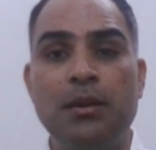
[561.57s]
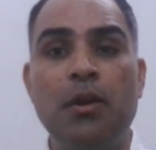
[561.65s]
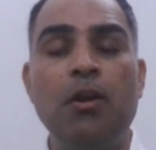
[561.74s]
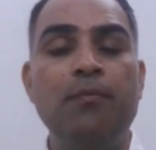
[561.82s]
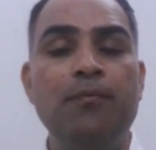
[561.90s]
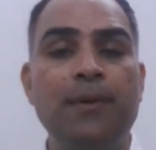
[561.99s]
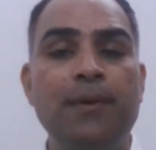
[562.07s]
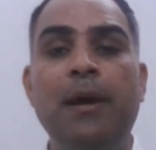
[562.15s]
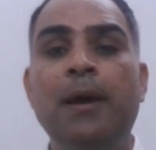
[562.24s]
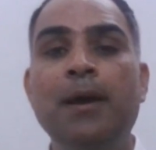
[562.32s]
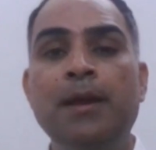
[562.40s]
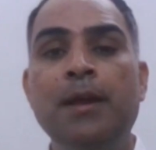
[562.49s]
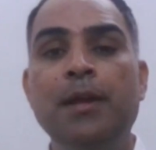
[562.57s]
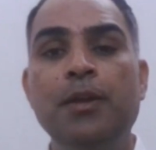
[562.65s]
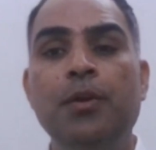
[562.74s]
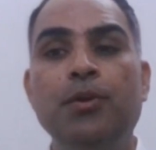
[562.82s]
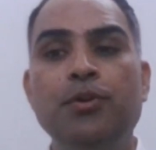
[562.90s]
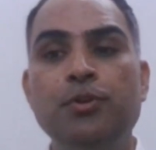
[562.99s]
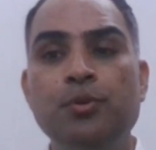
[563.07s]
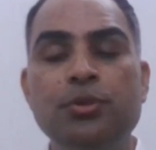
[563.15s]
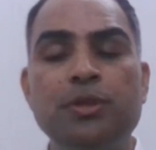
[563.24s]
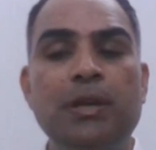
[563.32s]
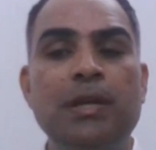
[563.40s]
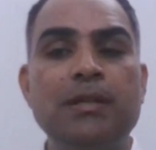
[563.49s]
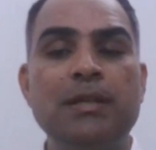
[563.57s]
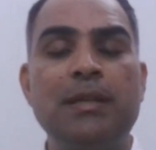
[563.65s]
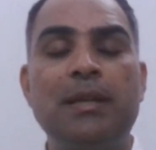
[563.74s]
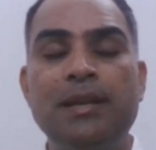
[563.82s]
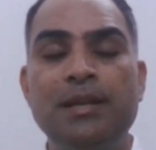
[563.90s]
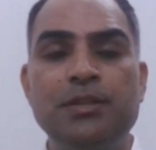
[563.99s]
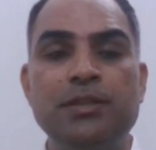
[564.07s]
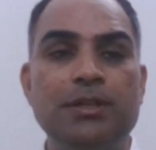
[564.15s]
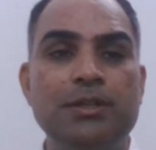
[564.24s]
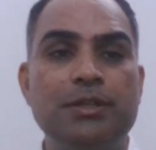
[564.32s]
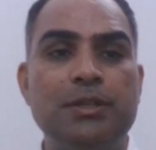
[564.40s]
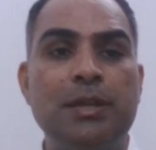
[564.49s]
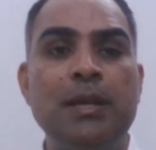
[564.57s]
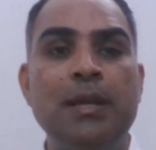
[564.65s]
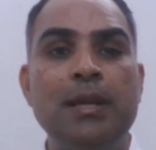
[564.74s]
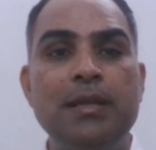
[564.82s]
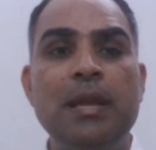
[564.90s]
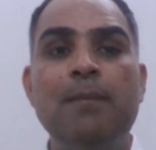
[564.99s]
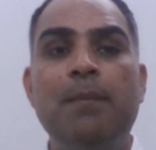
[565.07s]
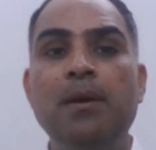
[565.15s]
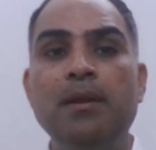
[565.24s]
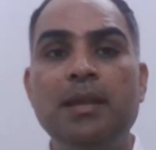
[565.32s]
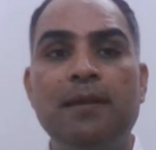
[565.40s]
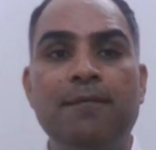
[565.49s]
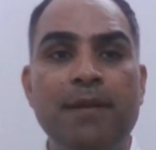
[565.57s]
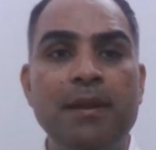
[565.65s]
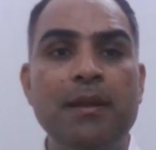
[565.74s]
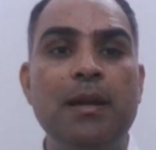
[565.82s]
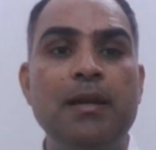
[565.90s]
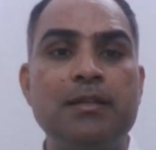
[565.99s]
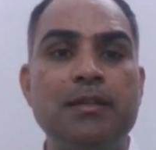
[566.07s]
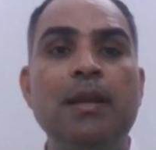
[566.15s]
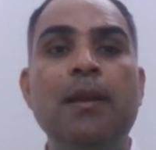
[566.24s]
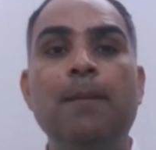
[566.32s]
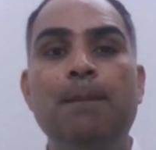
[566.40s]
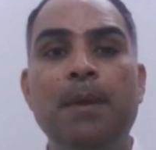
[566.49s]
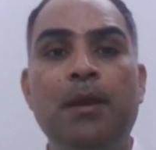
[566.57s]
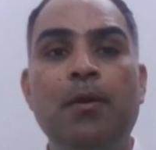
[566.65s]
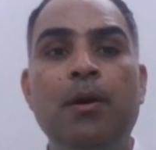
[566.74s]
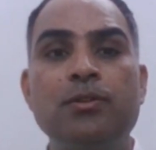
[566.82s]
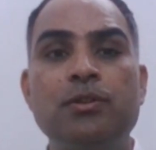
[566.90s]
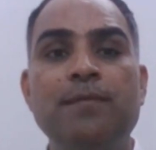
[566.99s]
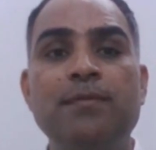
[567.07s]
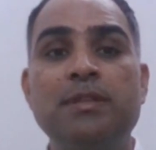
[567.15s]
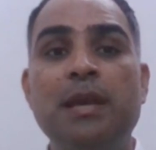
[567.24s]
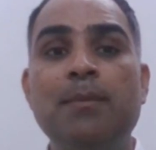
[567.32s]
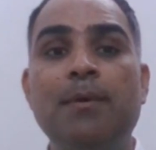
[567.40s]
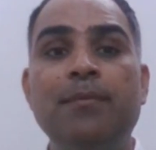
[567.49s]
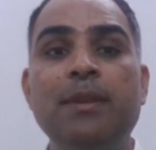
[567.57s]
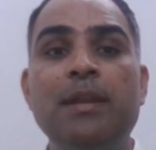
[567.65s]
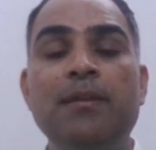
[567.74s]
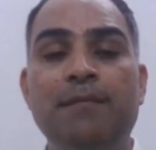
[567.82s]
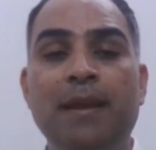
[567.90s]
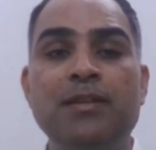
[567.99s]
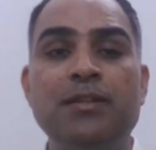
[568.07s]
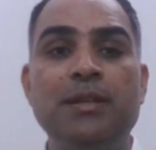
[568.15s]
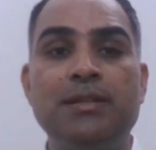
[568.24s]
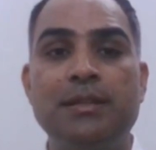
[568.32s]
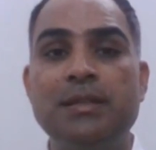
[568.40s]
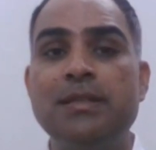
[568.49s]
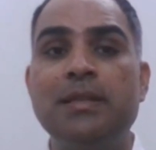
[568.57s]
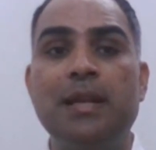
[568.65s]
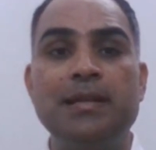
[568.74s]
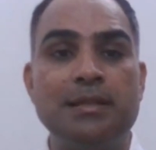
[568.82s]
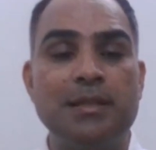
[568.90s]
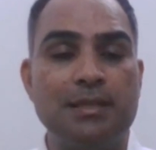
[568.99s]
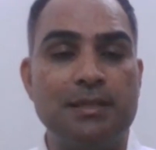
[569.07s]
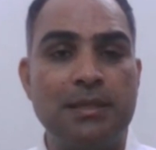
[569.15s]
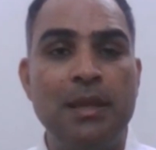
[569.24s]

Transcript: A lot of users and clinicians, they burned their fingers because of some of the infectious incidences.